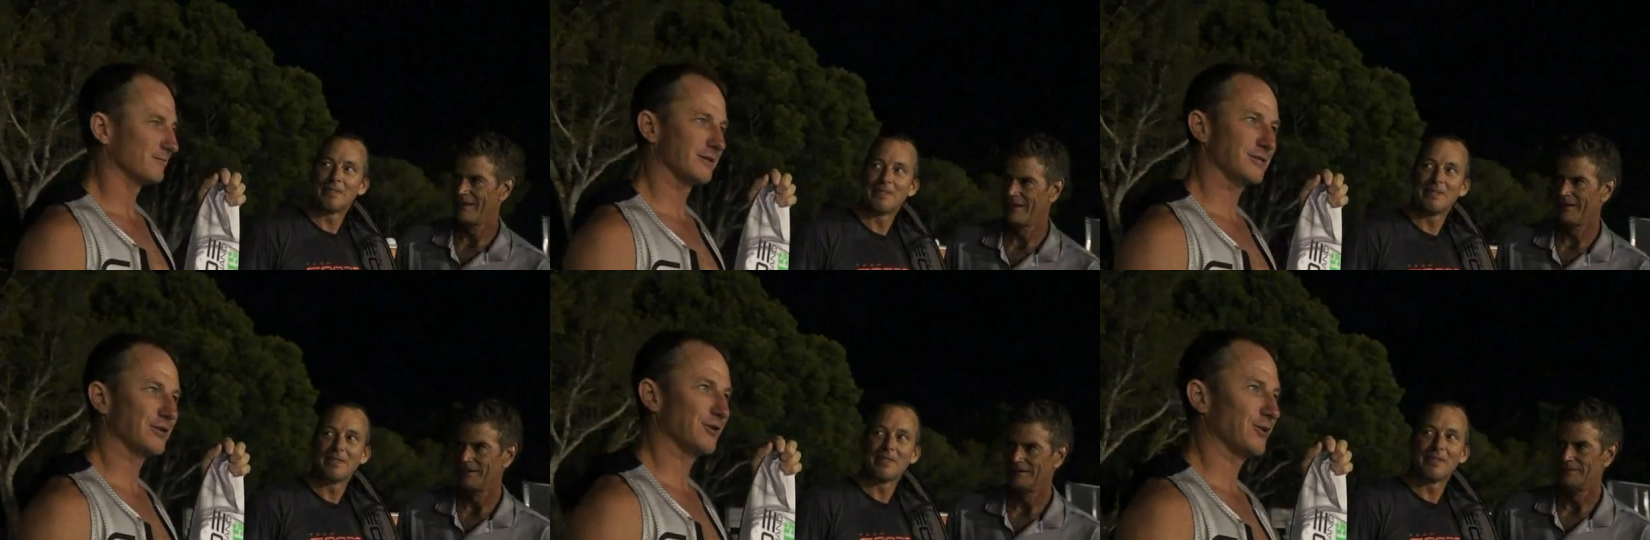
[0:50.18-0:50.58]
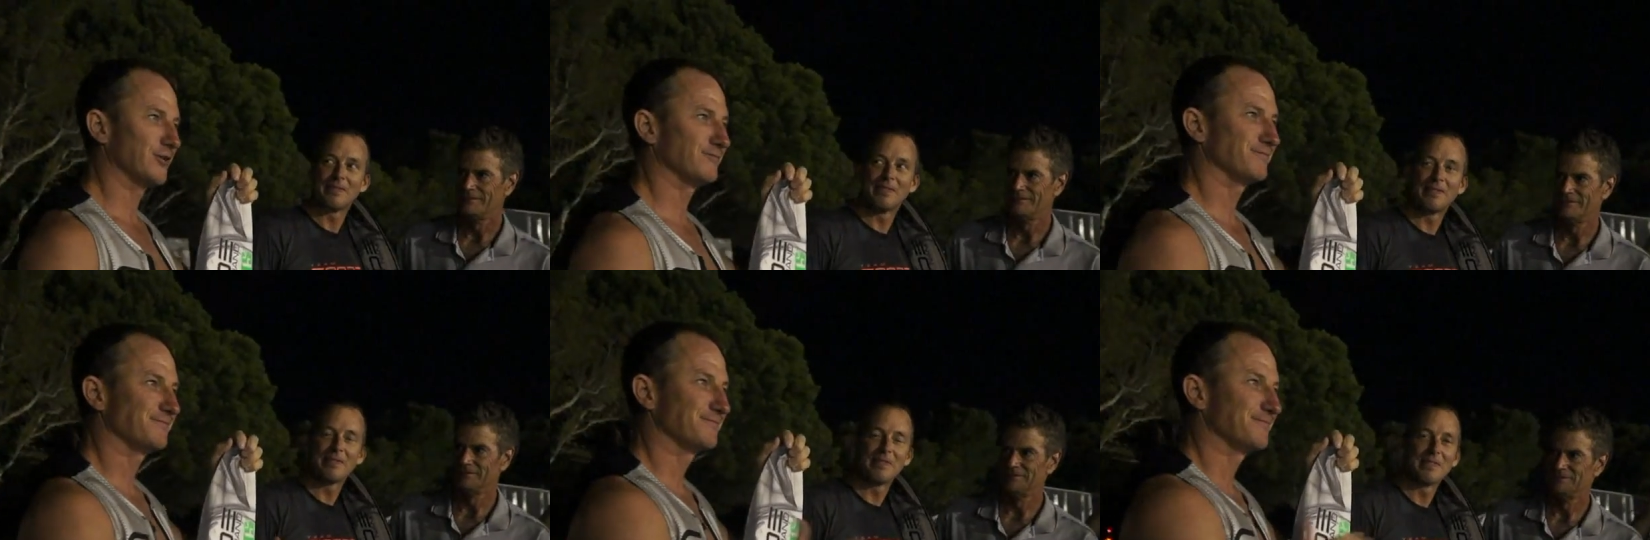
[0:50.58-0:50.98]
Speaker 1: this
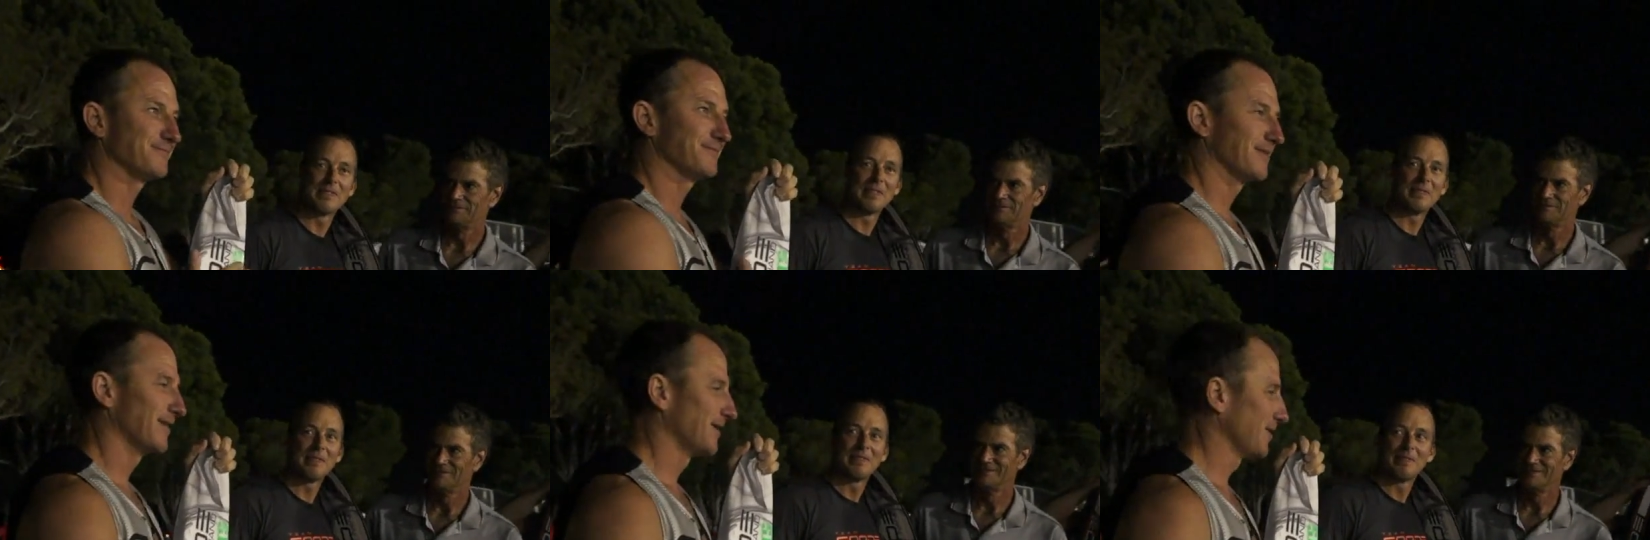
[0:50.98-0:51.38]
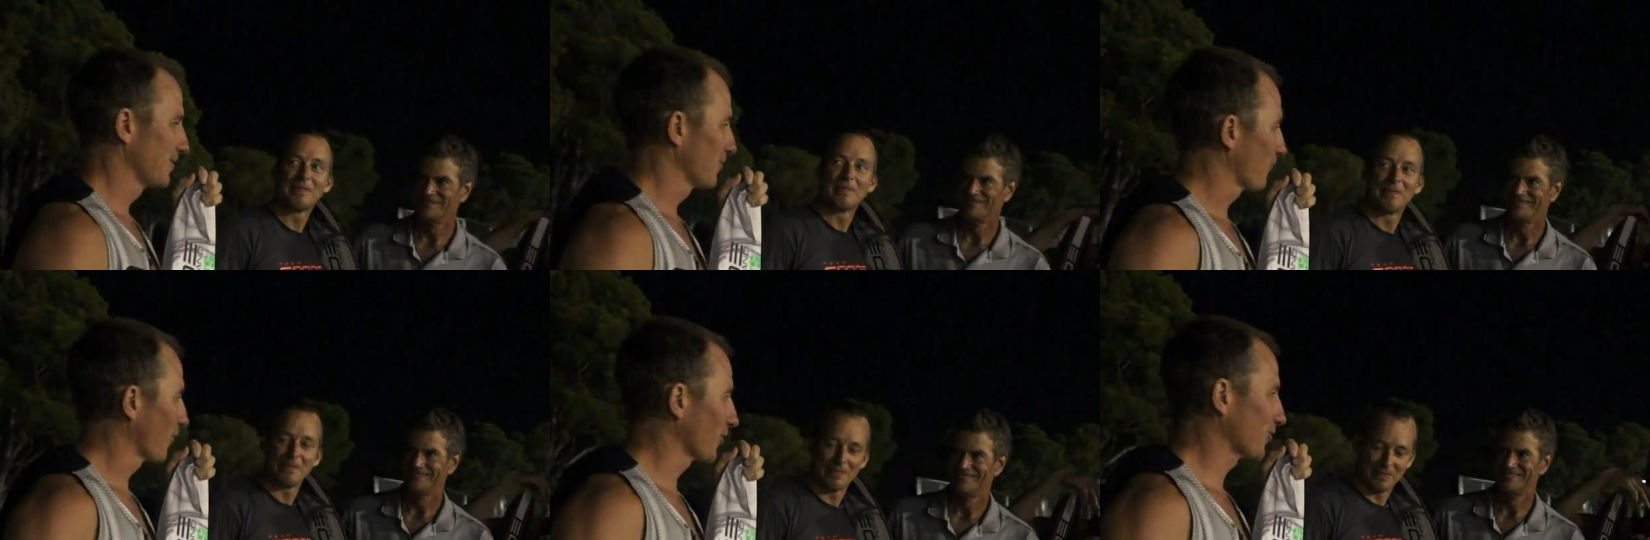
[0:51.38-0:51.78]
Goode
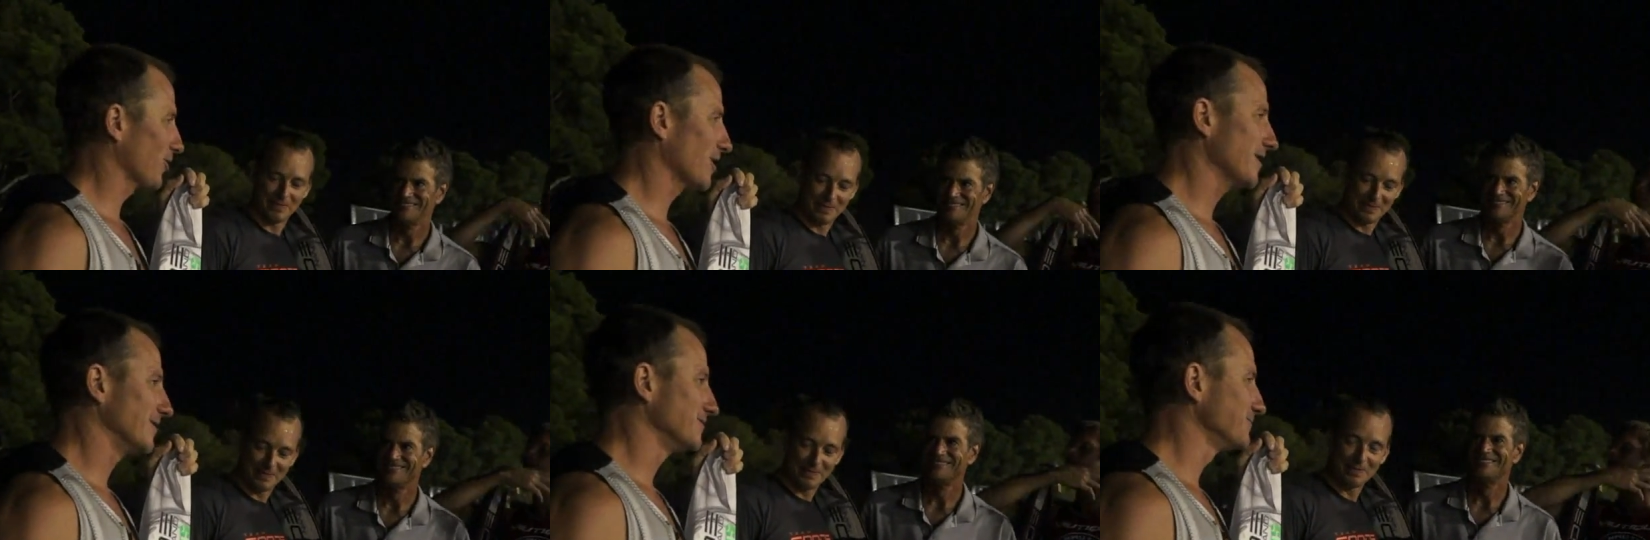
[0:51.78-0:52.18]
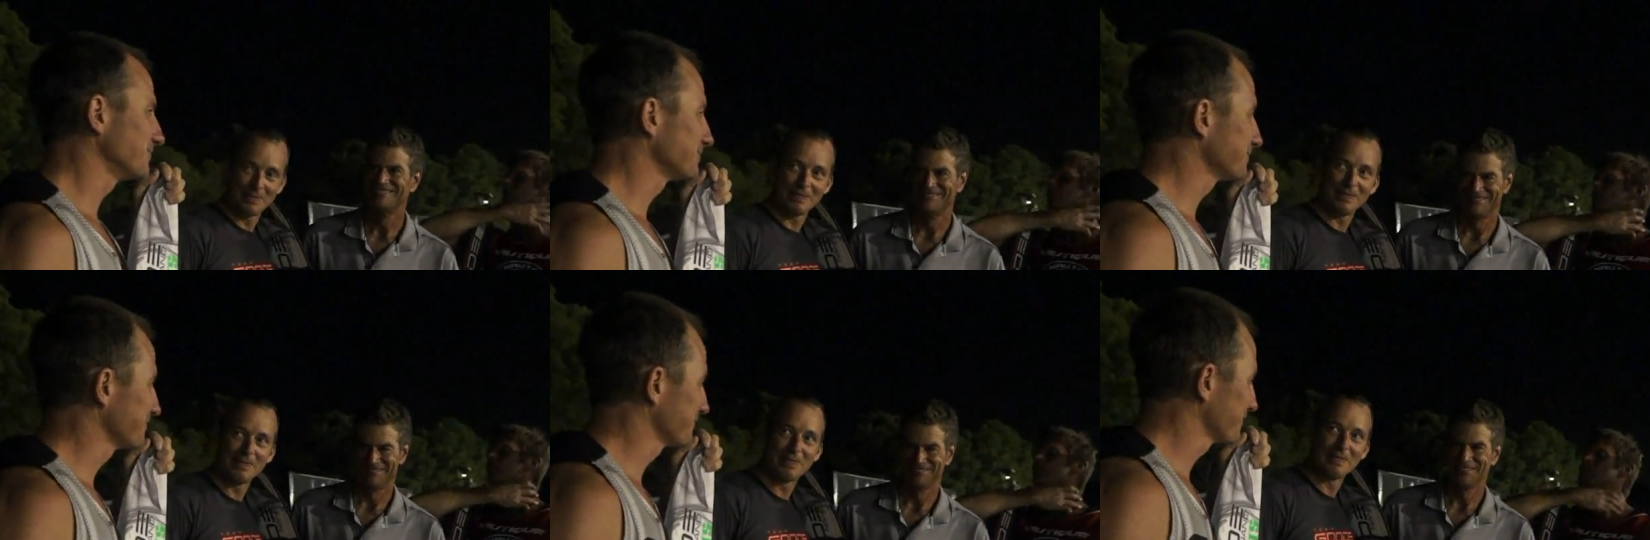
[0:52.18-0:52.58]
worked great.
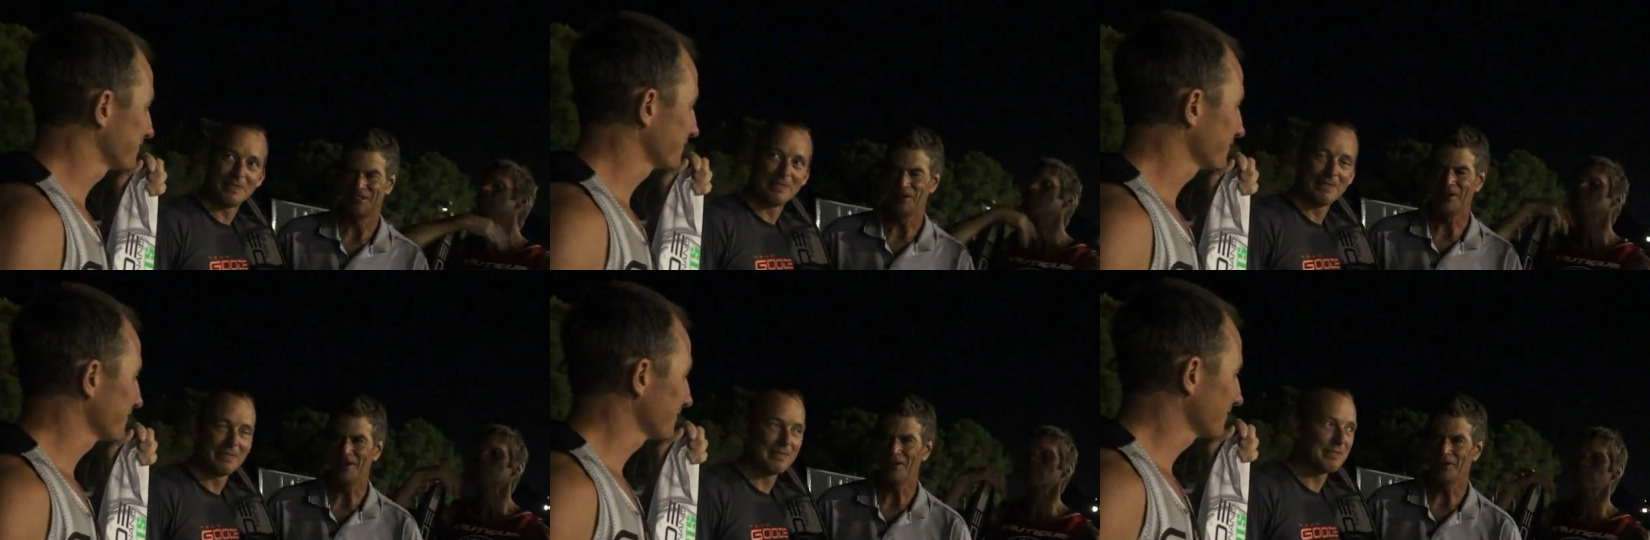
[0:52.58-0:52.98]
Your